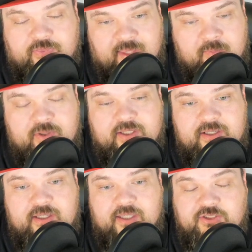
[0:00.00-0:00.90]
They were
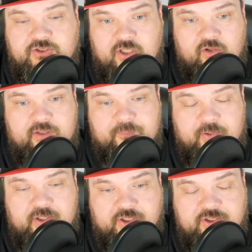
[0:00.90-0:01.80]
getting a solid
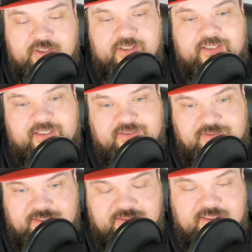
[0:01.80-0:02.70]
push
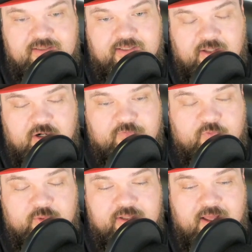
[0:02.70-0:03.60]
consistently on our
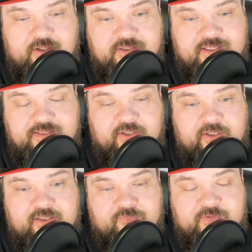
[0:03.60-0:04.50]
49ers
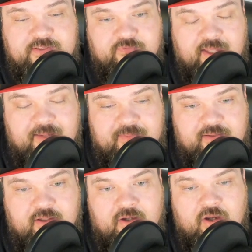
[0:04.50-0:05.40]
interior defensive
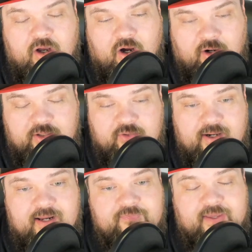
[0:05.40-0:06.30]
linemen.
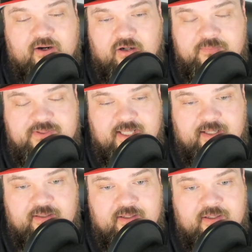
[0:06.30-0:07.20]
Hargrave and
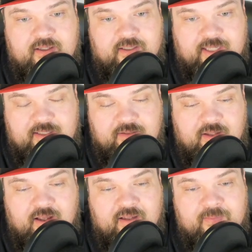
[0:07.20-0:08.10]
Armstead,
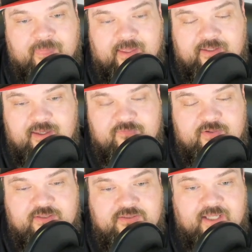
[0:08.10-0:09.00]
Kinlaw and
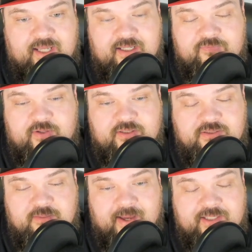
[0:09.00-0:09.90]
Givens, and even
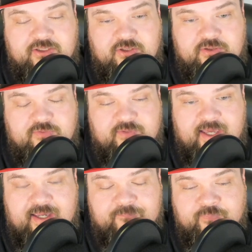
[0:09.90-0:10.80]
Sebastian Joseph
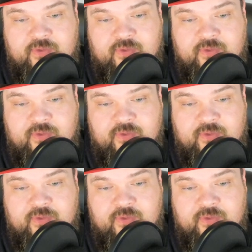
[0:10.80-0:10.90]
Day,